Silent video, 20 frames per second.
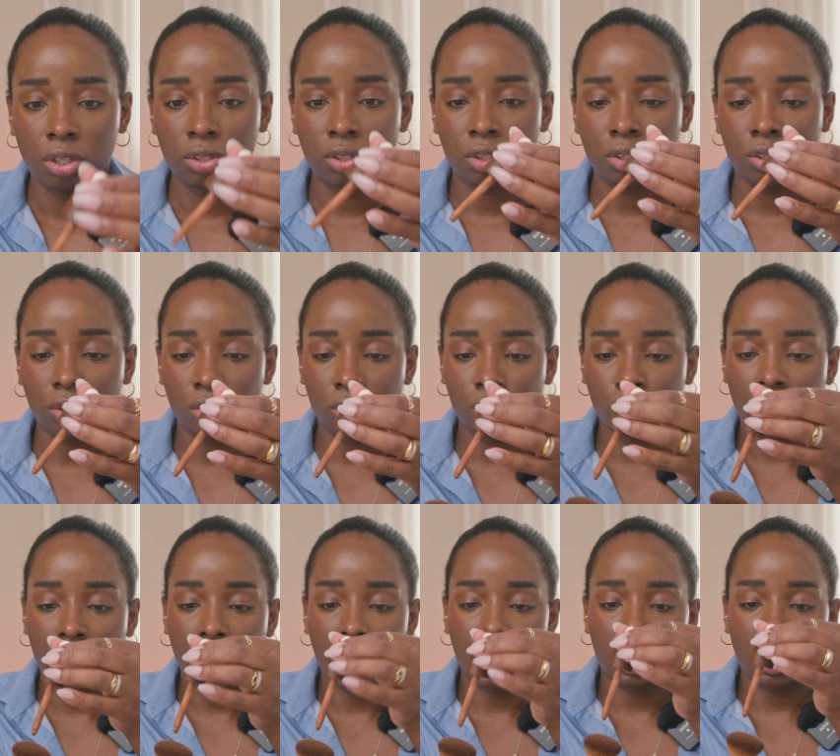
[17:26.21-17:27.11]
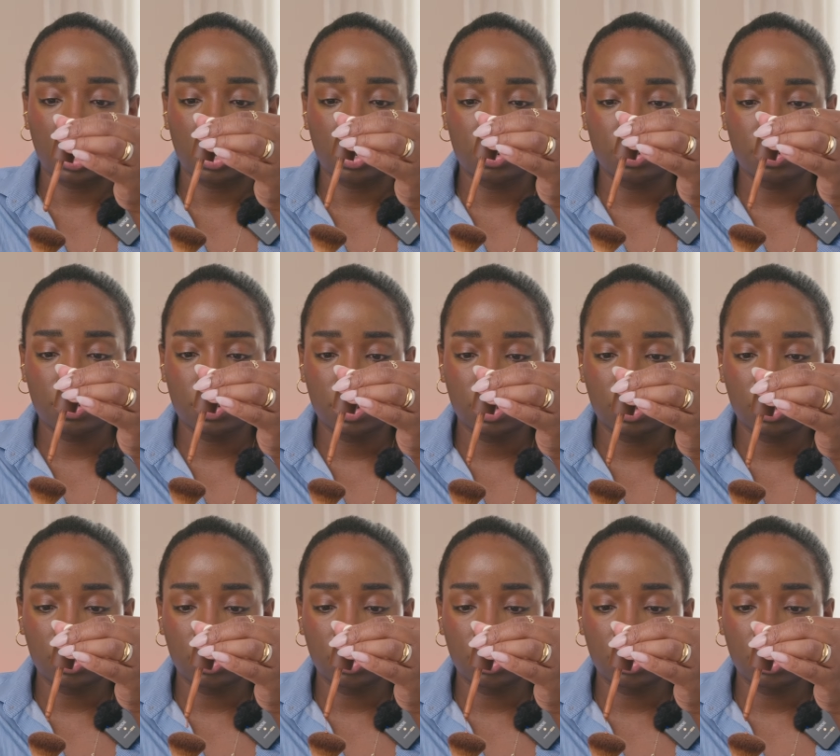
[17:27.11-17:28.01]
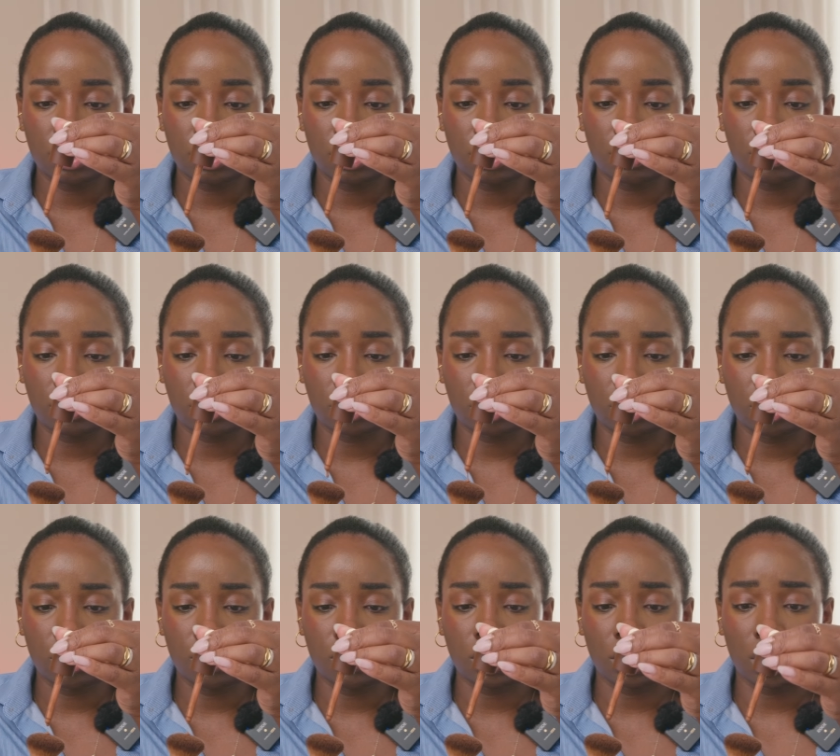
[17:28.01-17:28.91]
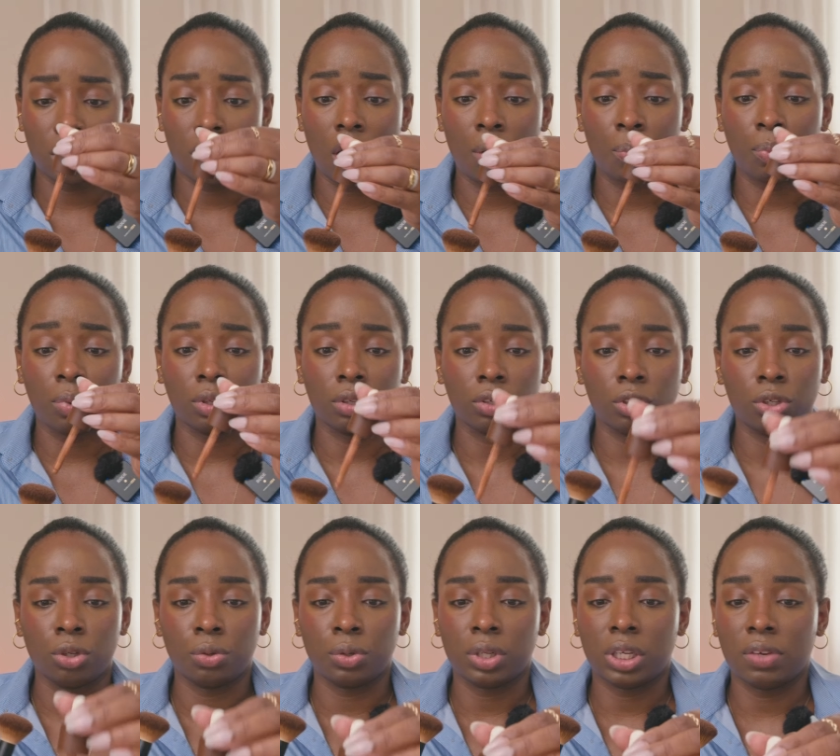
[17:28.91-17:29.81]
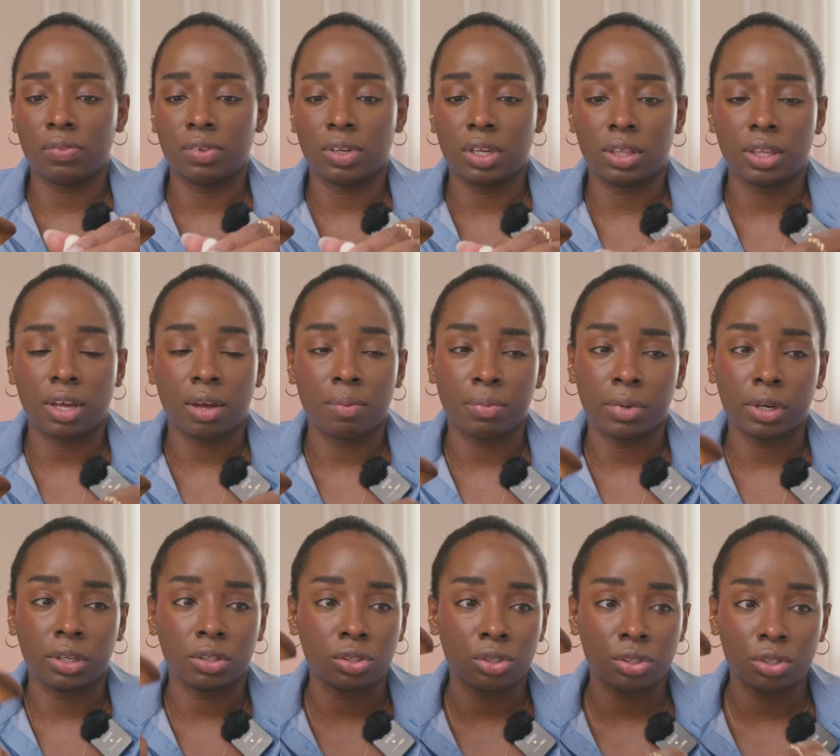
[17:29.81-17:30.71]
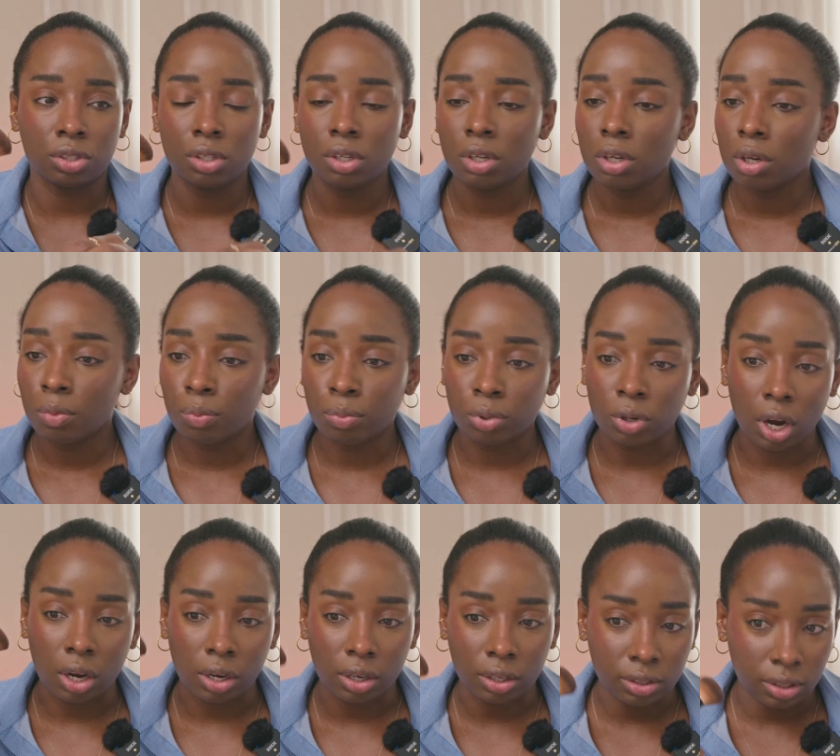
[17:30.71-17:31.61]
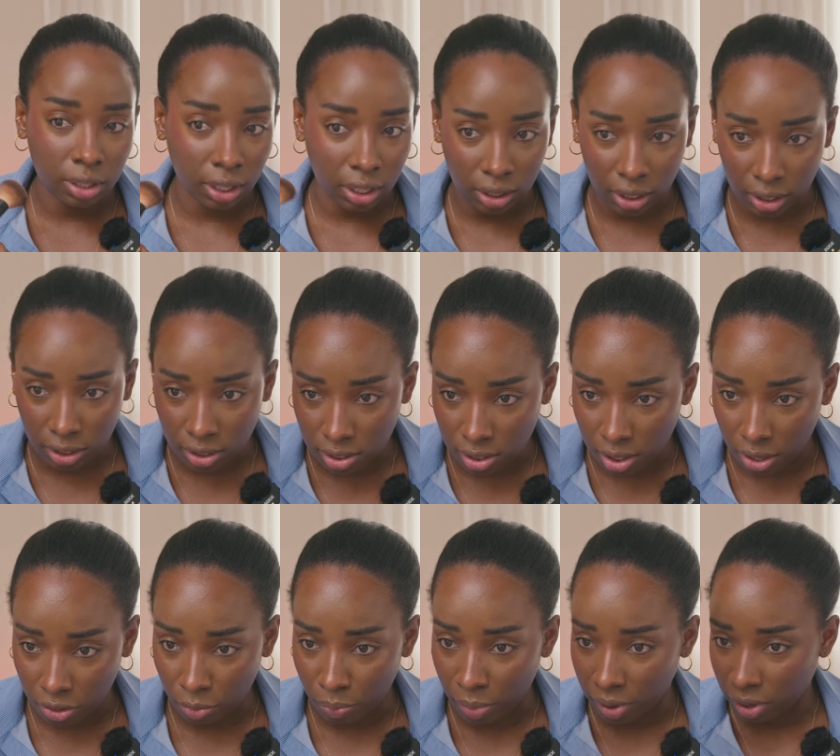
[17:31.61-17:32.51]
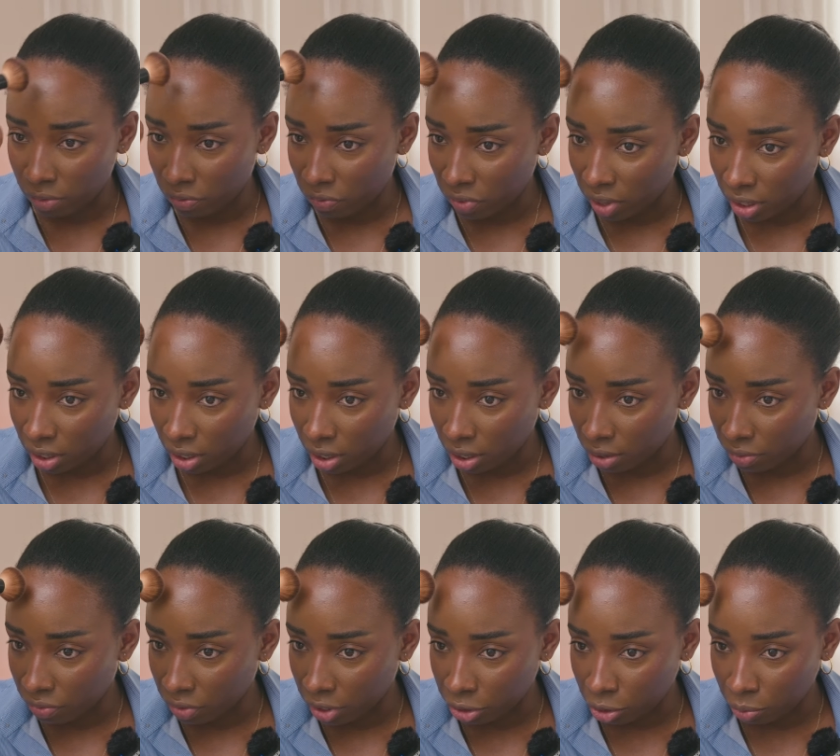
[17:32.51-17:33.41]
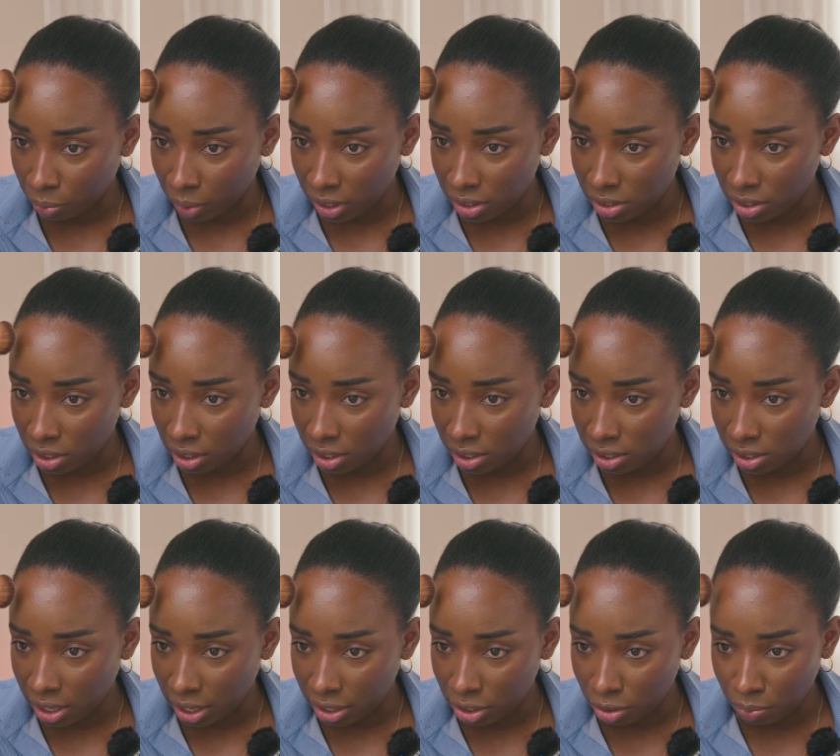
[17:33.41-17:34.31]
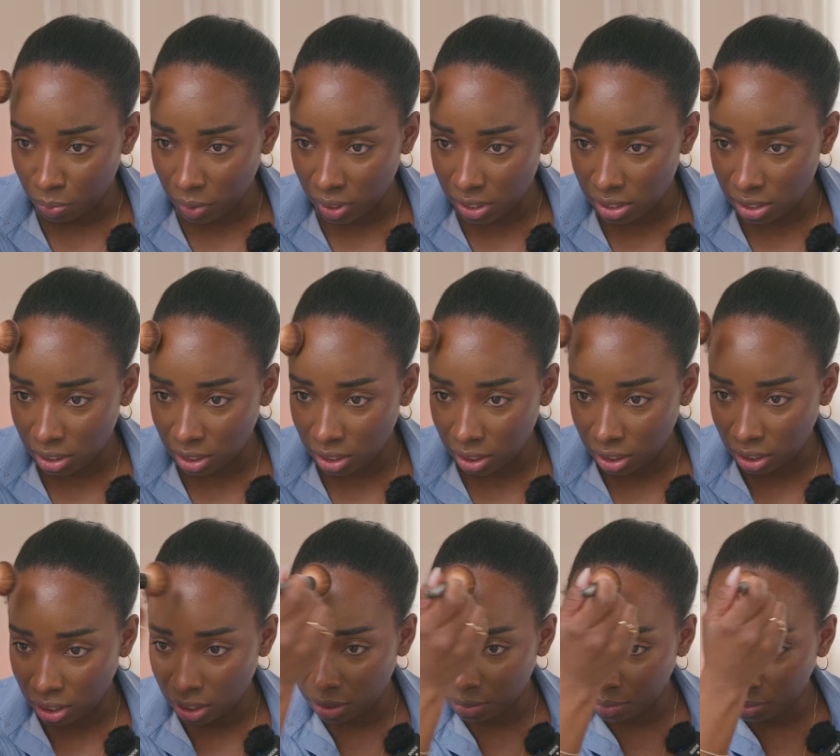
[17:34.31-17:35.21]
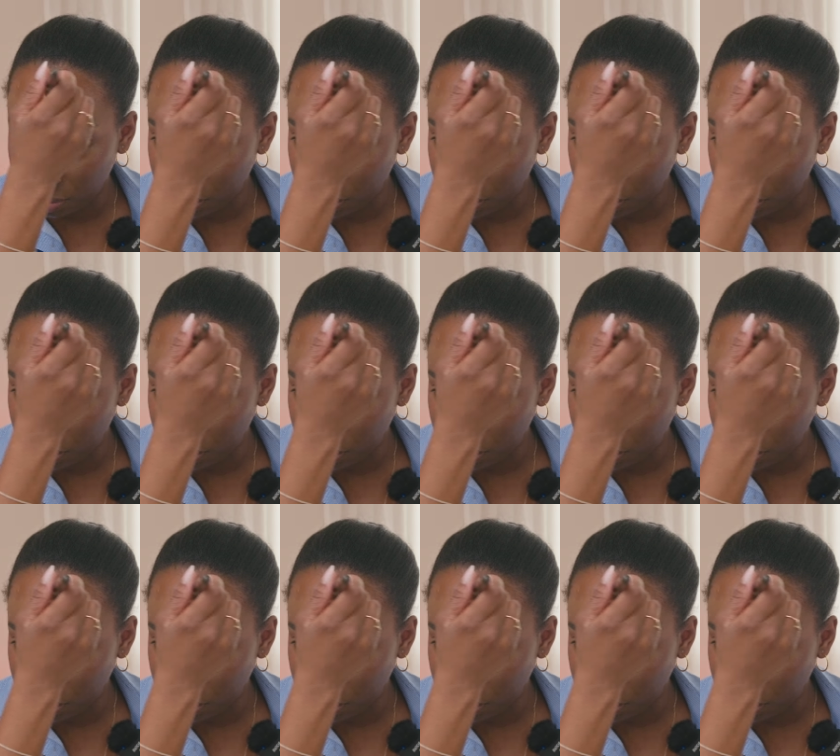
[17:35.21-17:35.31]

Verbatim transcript: just to try it out. I'm just going to use a couple. You don't even need that much product. Like, that's the other benefit of underpainting, is that you basically